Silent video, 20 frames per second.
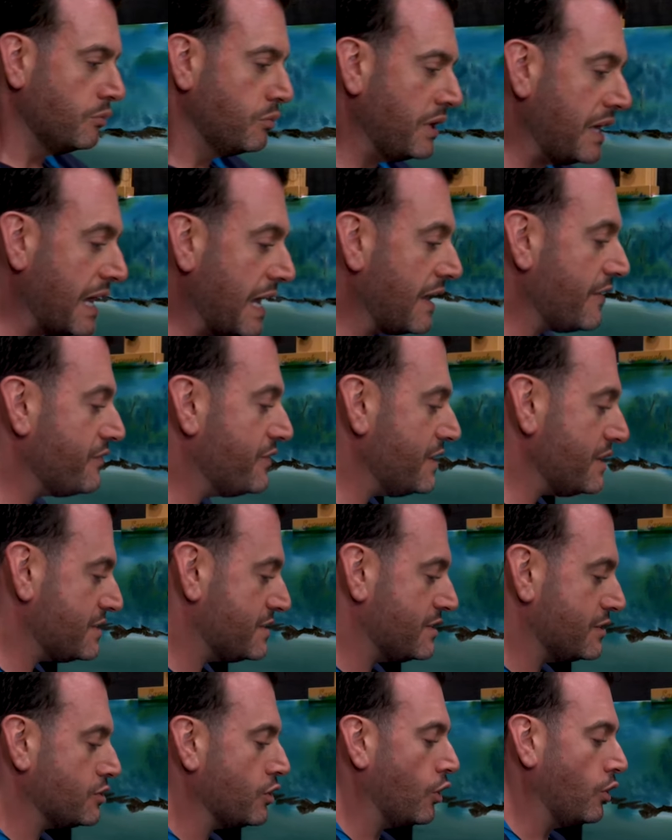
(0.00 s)
We had
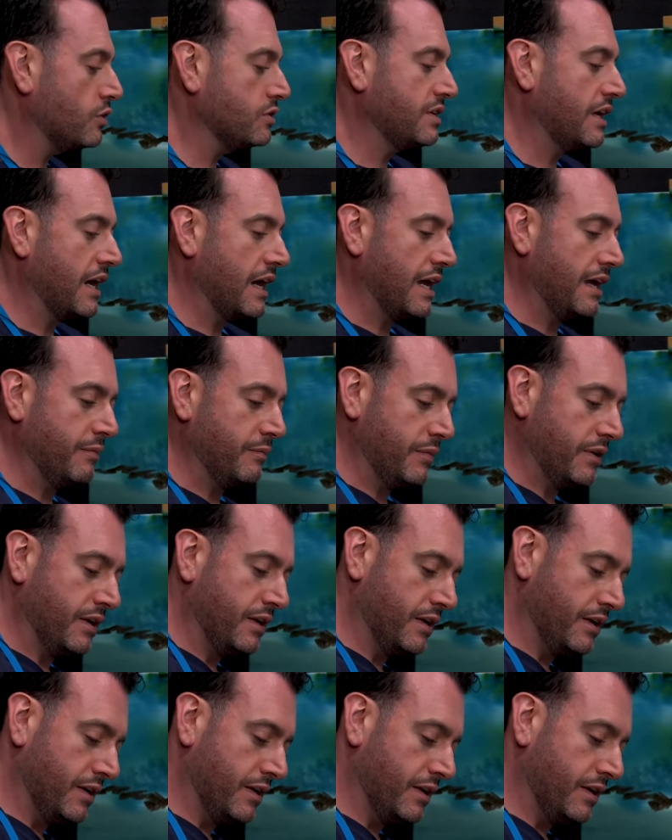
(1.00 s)
this this whole time.